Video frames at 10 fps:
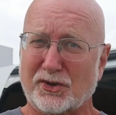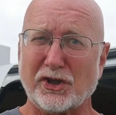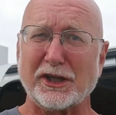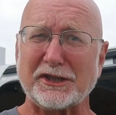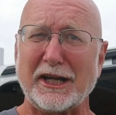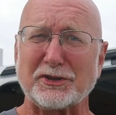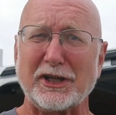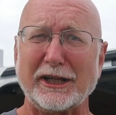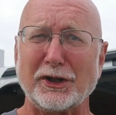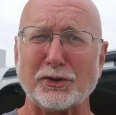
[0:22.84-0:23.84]
just
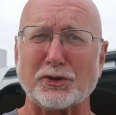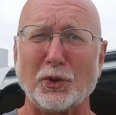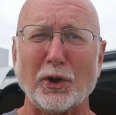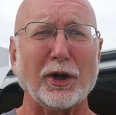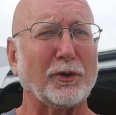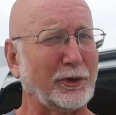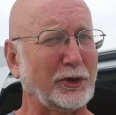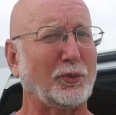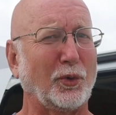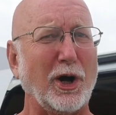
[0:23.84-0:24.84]
outside your door.
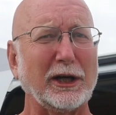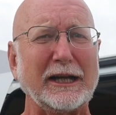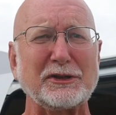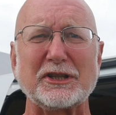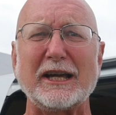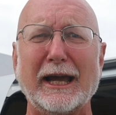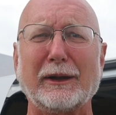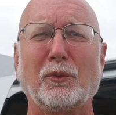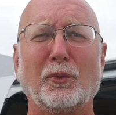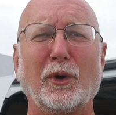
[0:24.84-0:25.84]
When you walk
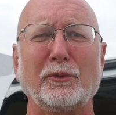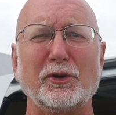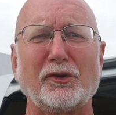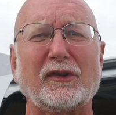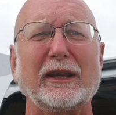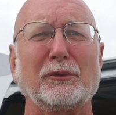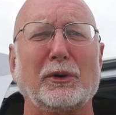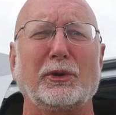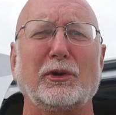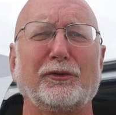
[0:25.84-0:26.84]
outside, what will you see?
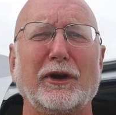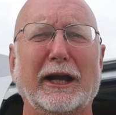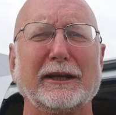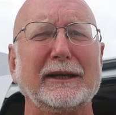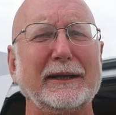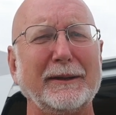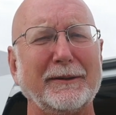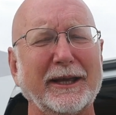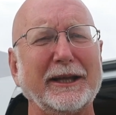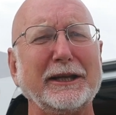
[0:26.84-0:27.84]
What will you find?
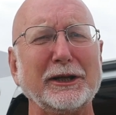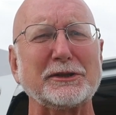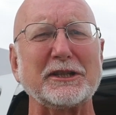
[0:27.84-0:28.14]
And here